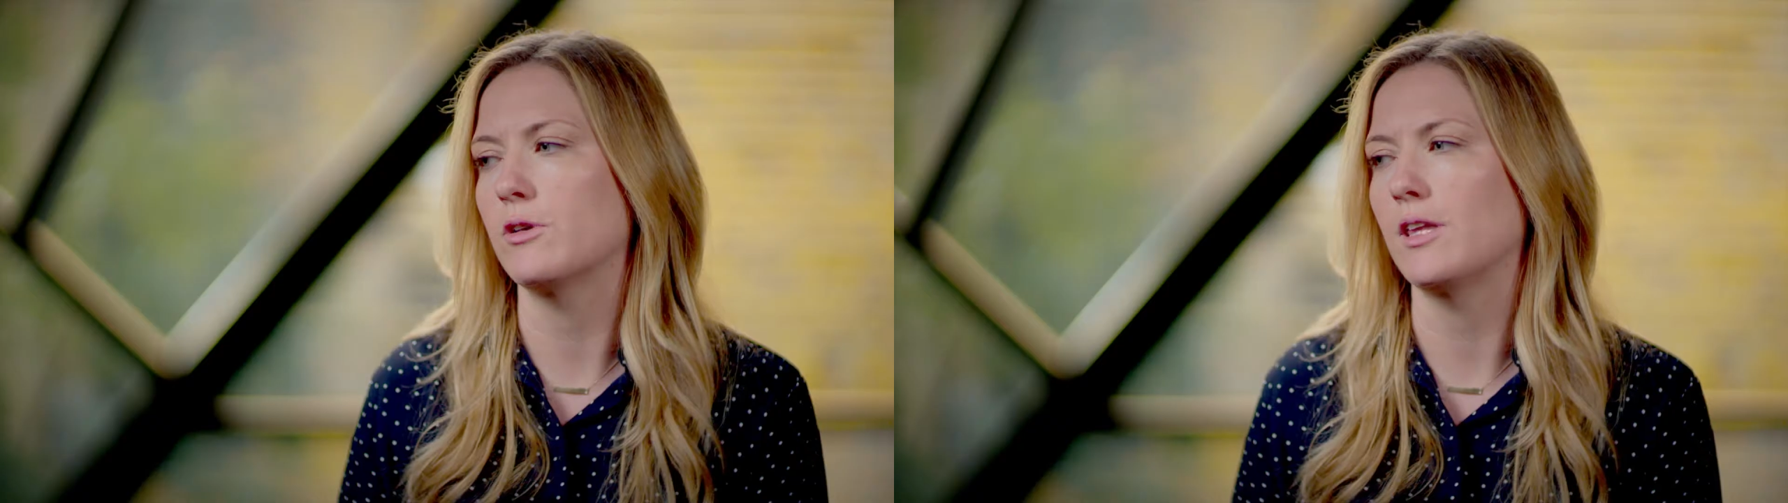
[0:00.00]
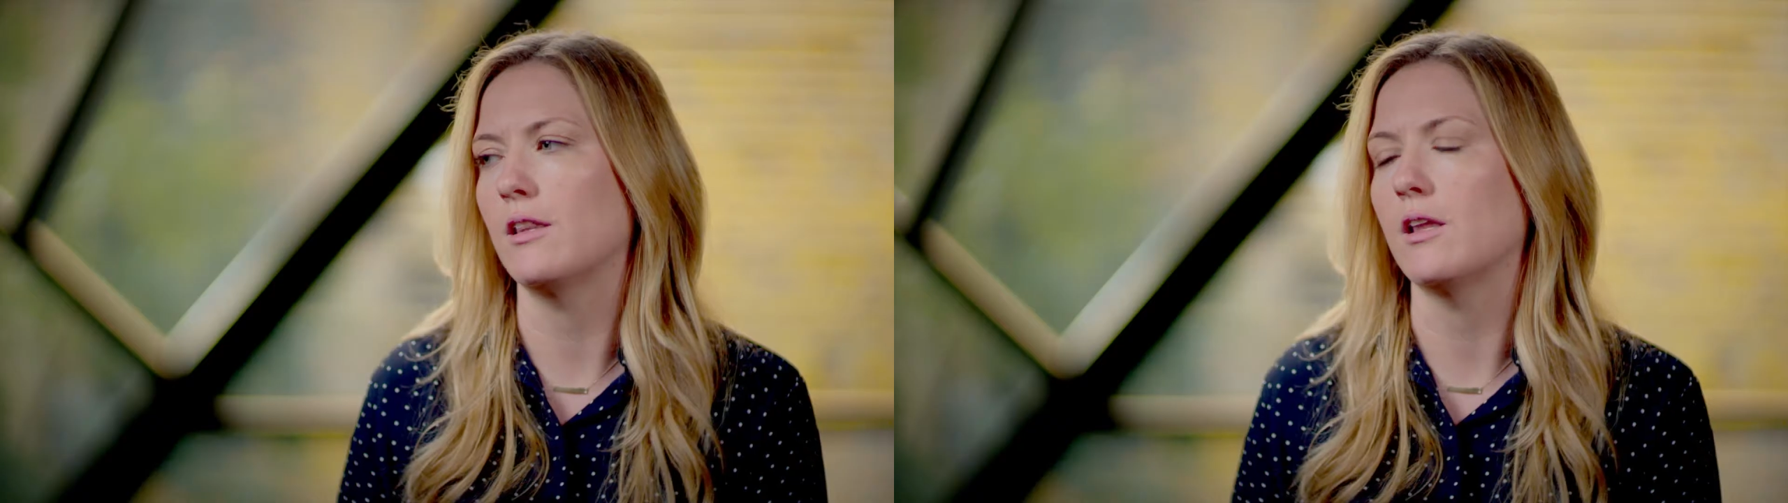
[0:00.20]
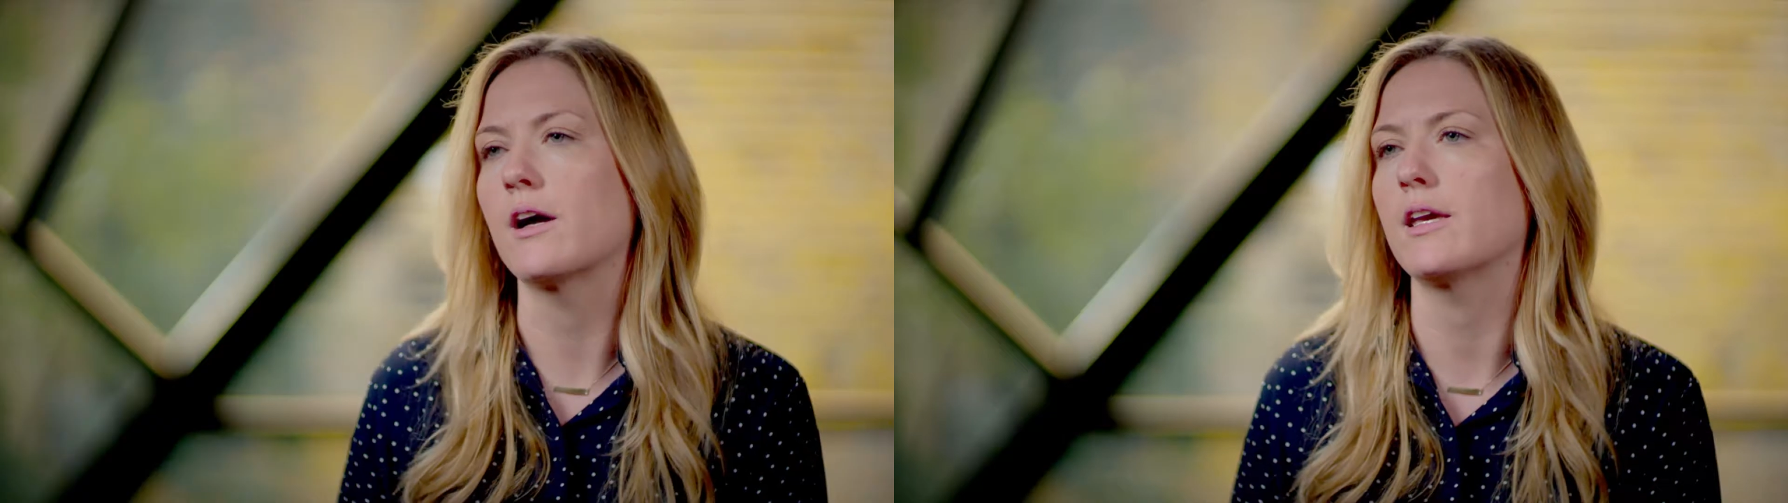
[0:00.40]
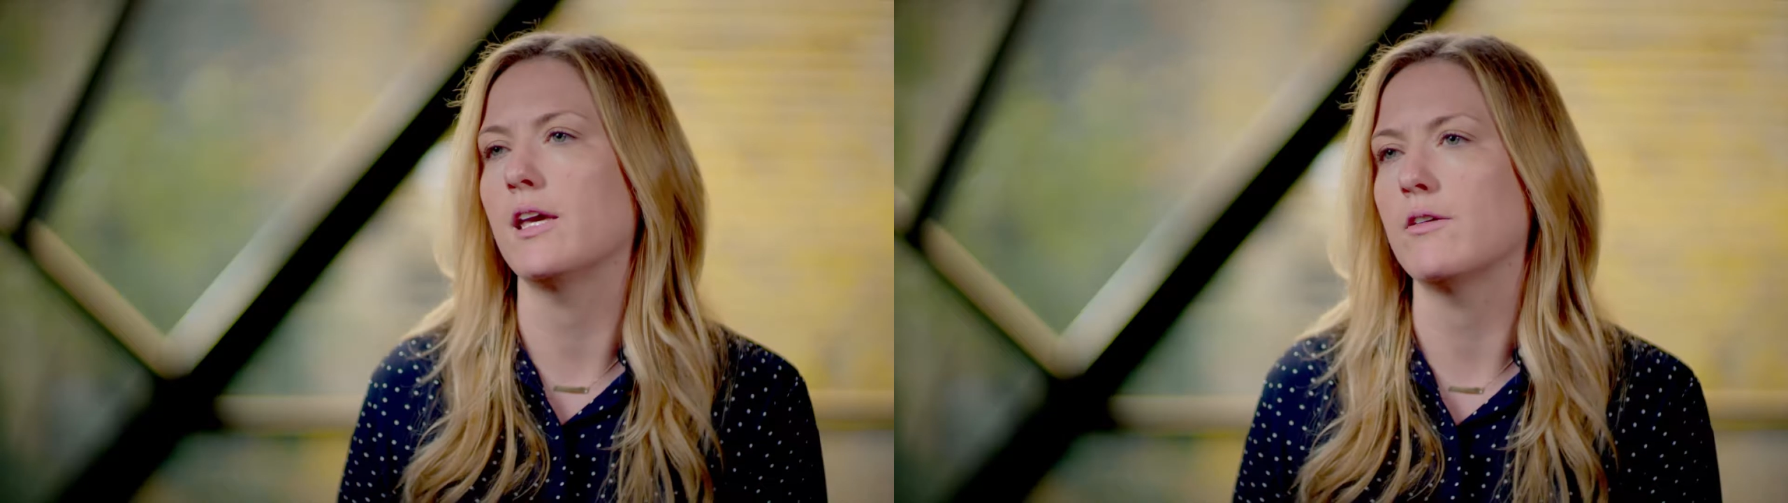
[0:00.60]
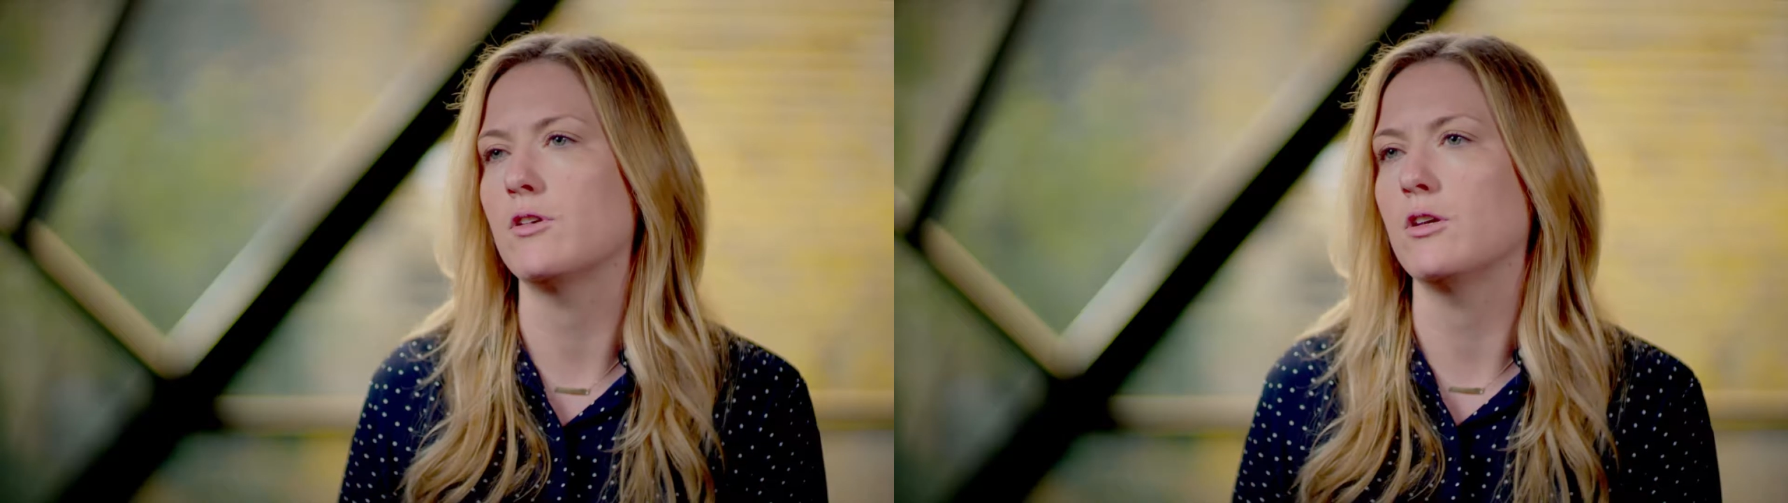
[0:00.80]
really
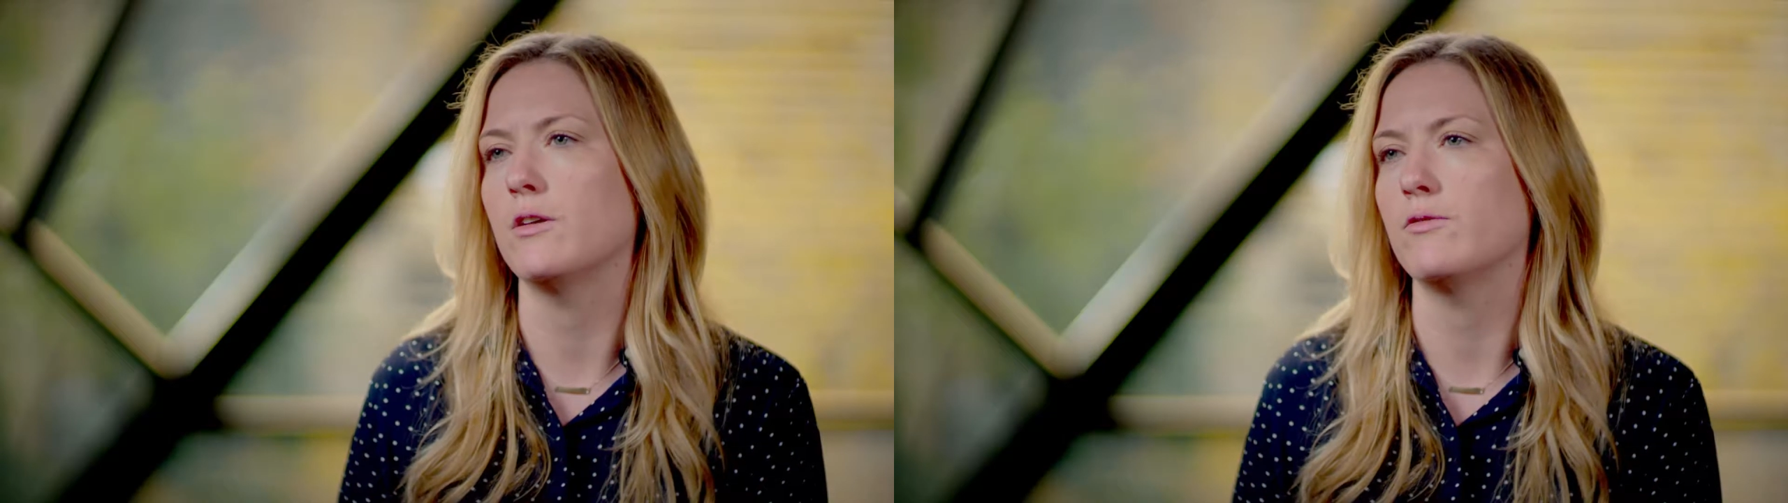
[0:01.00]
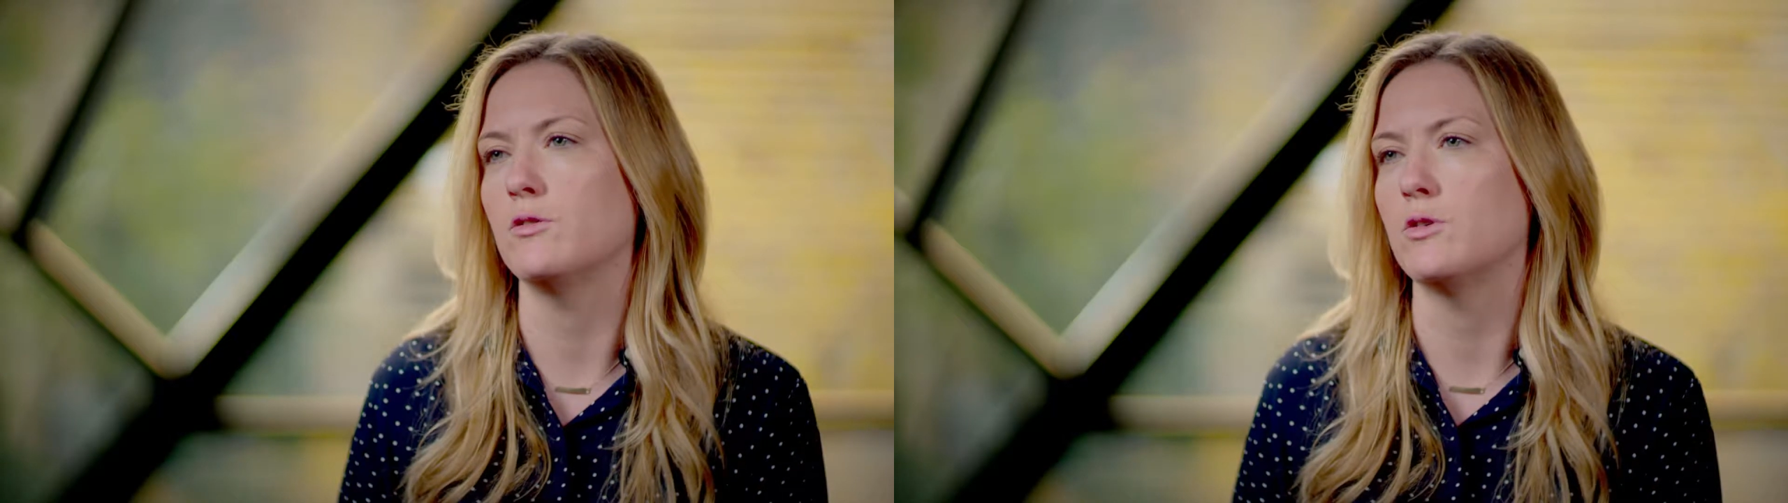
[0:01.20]
lucky if you